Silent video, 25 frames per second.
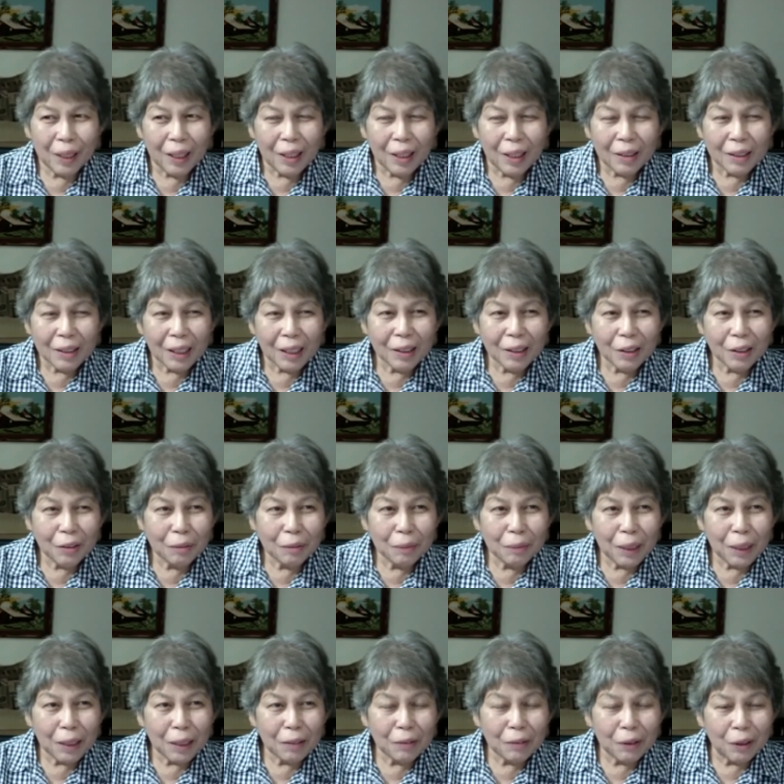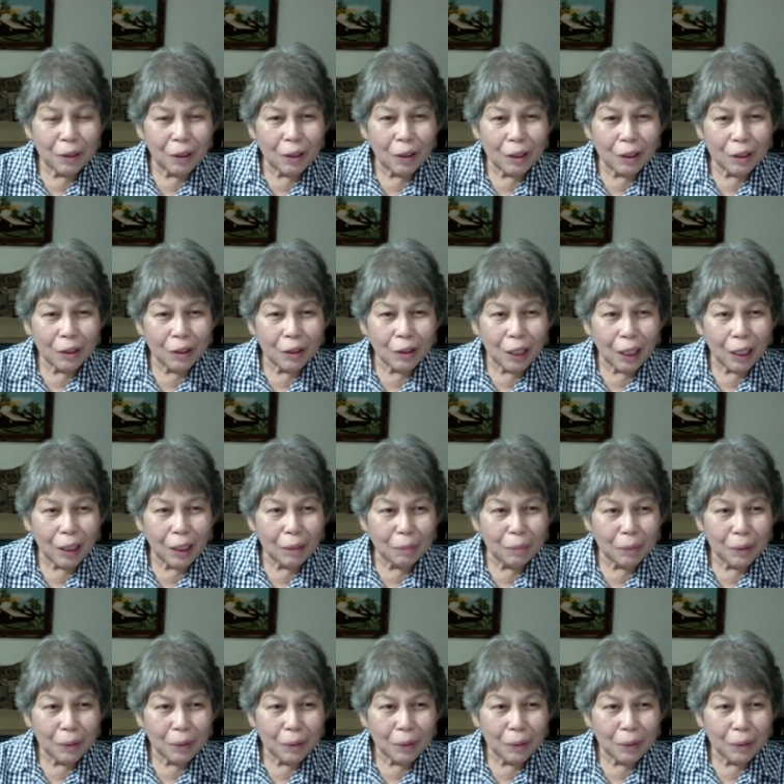Thank you, Mike, for all your help.